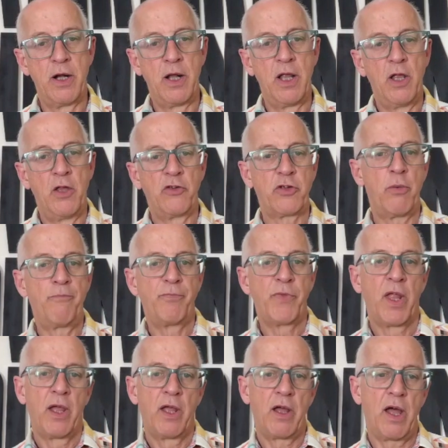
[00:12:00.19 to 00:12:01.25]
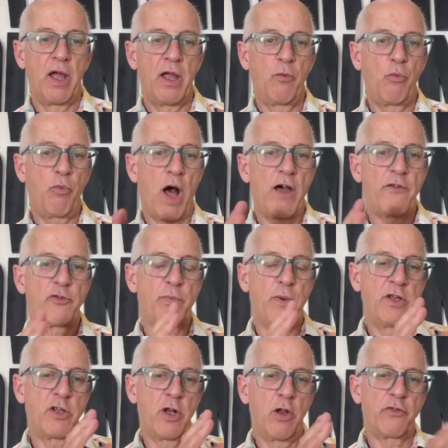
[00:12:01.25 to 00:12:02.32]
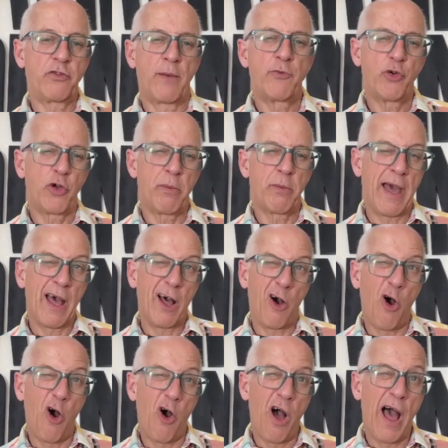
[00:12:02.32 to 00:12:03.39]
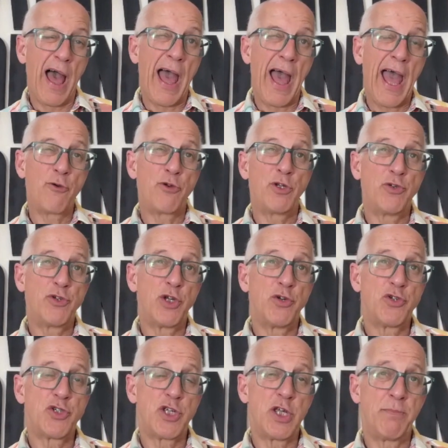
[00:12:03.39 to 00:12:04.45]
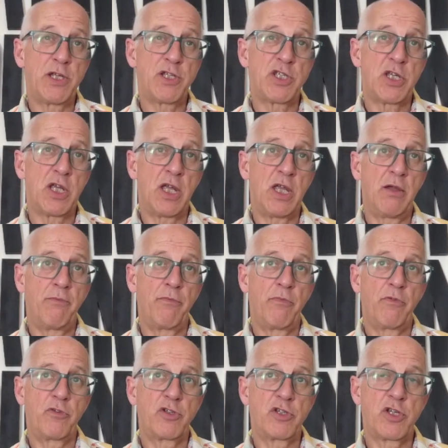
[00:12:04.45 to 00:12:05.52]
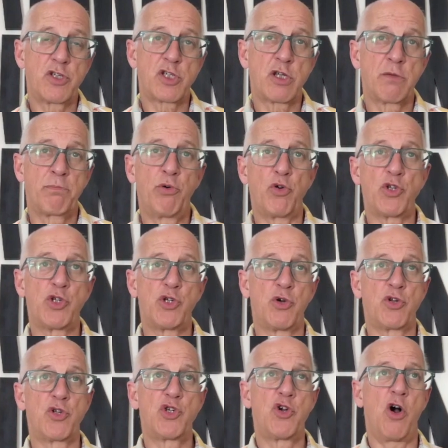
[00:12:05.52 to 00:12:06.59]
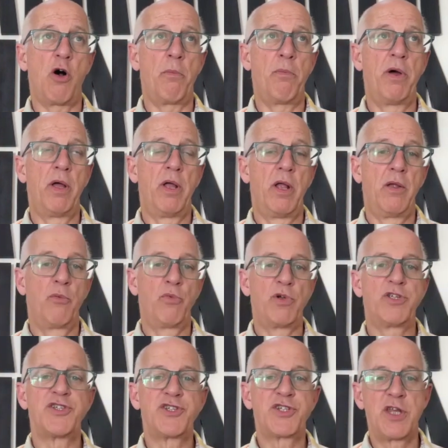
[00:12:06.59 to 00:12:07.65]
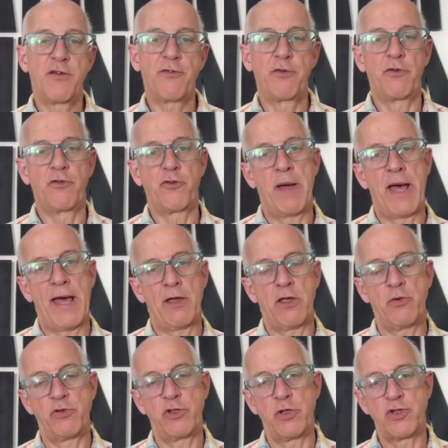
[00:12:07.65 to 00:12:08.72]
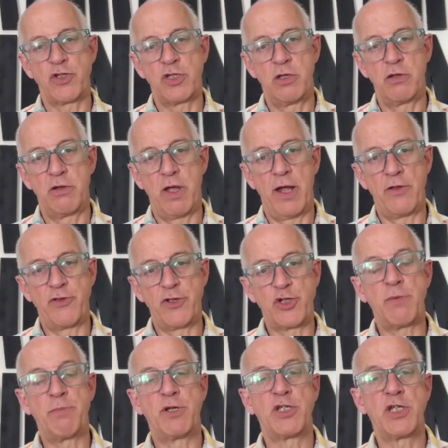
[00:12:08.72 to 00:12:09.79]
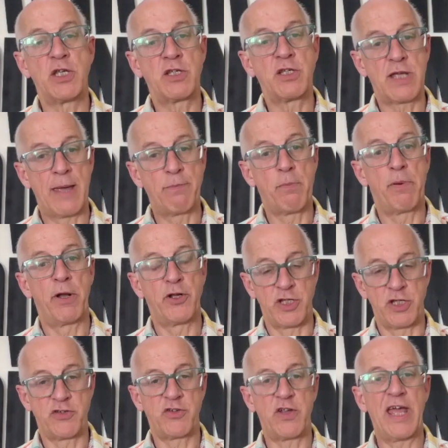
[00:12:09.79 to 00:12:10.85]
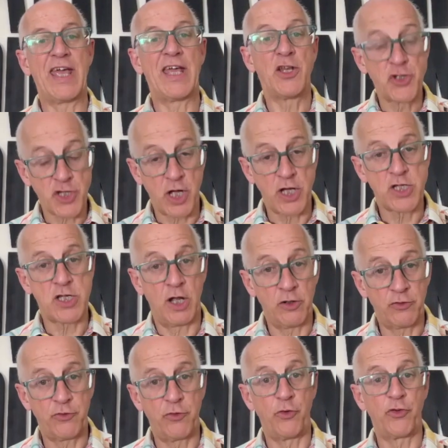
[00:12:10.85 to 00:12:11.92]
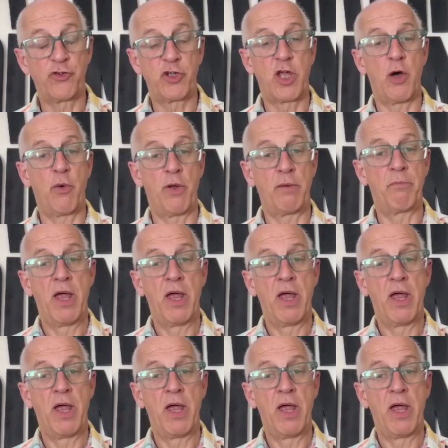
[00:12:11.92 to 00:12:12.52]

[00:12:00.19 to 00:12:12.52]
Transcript: So I've spent a lot of time talking about how you'd use GPT to support your job, which is different from how you'd use the GPT capabilities inside Salesforce to go and